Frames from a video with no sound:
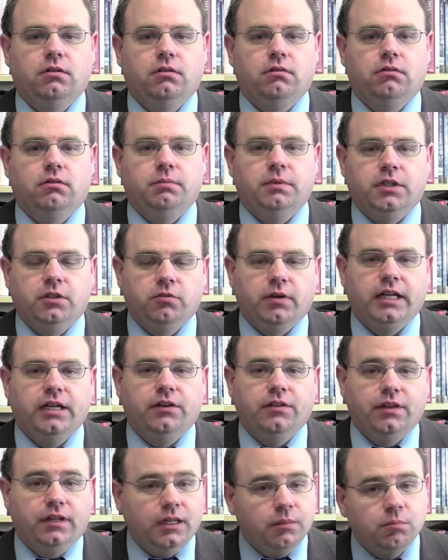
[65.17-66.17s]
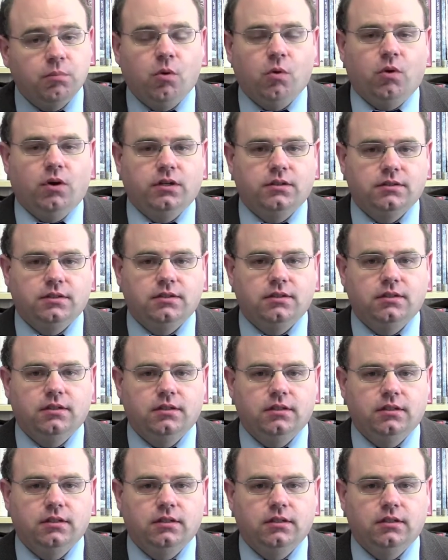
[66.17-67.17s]
would be greater than imports.
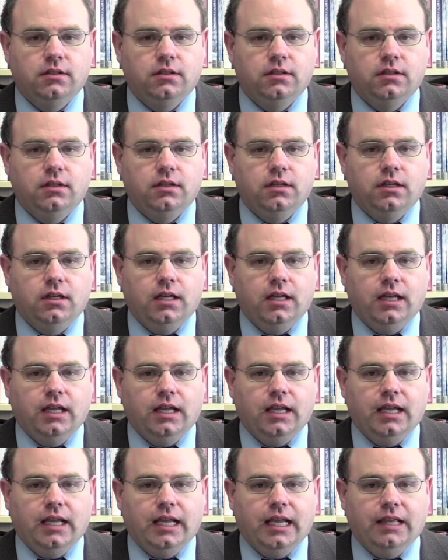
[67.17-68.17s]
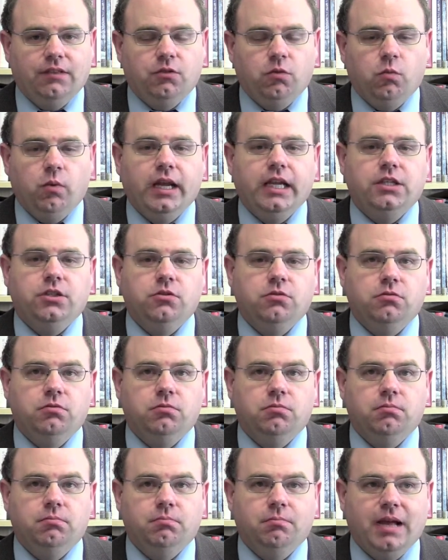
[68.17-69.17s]
And the way
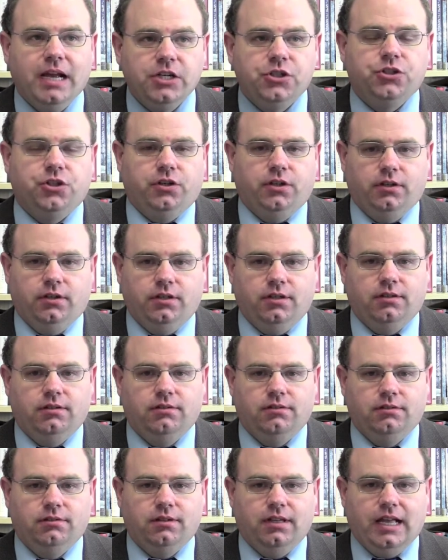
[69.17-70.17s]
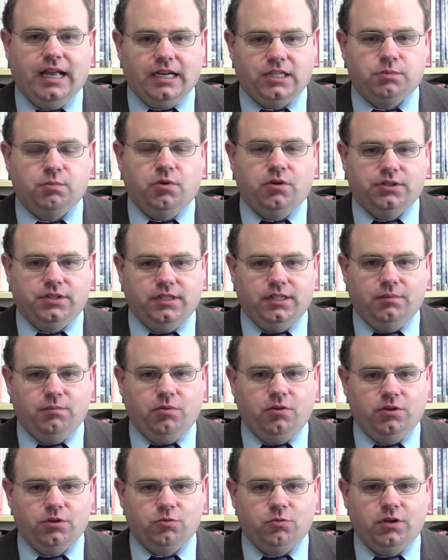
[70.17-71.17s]
you measured exports and
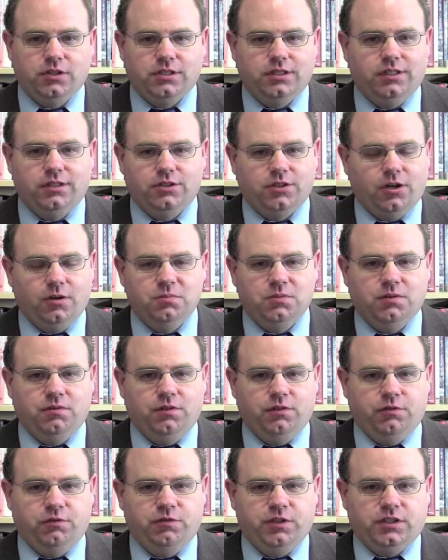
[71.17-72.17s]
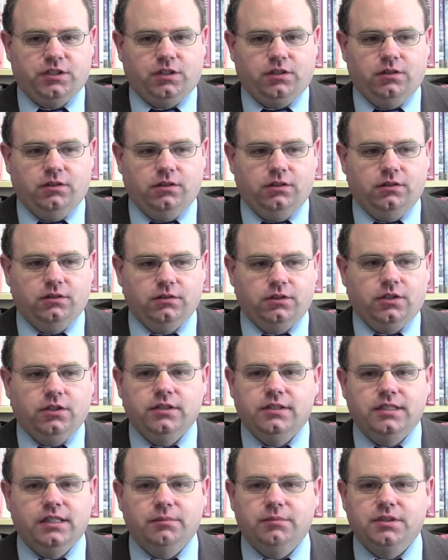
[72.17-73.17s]
imports wasn't in terms of the physical
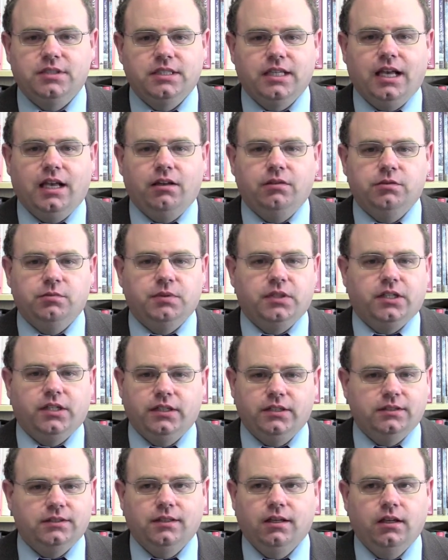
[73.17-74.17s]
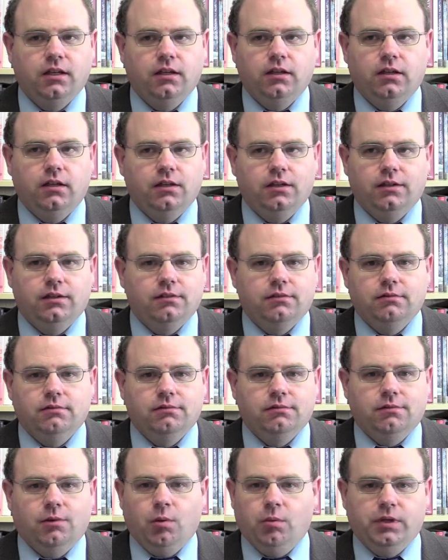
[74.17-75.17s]
goods themselves, because
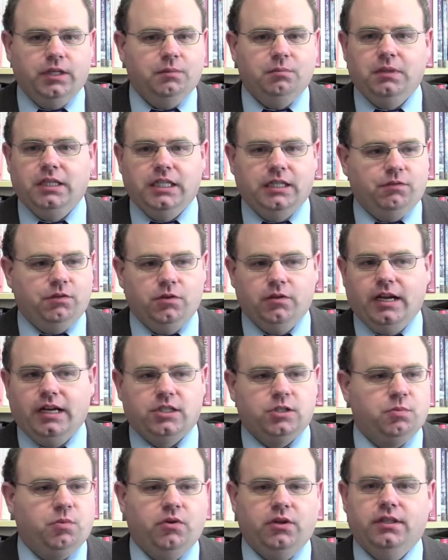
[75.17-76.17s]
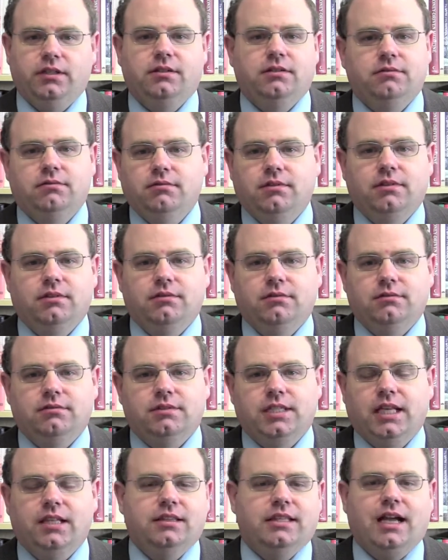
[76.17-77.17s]
what would it mean if you exported
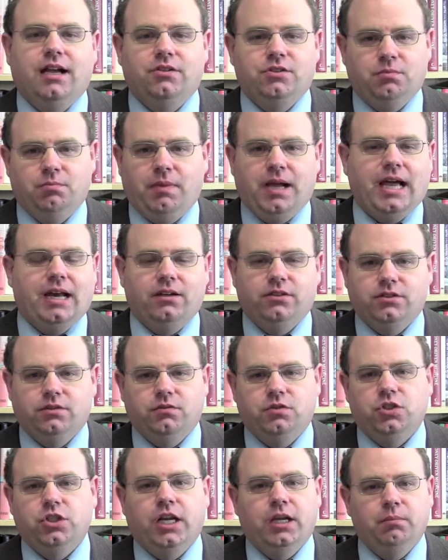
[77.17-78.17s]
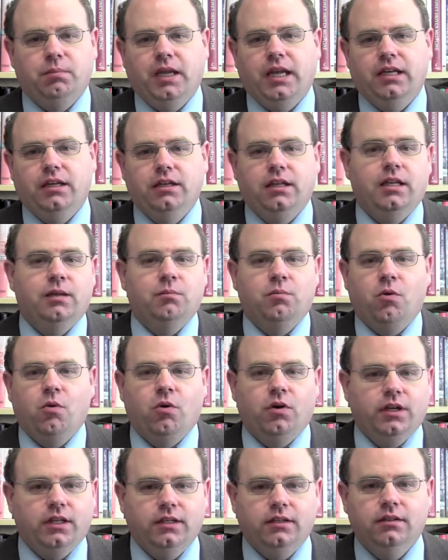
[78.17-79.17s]
10,000 bottles of champagne and
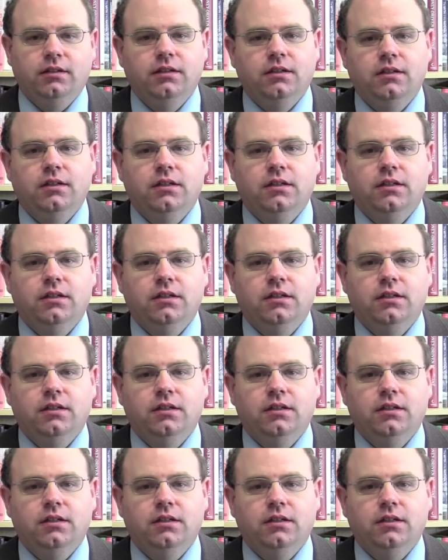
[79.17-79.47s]
imported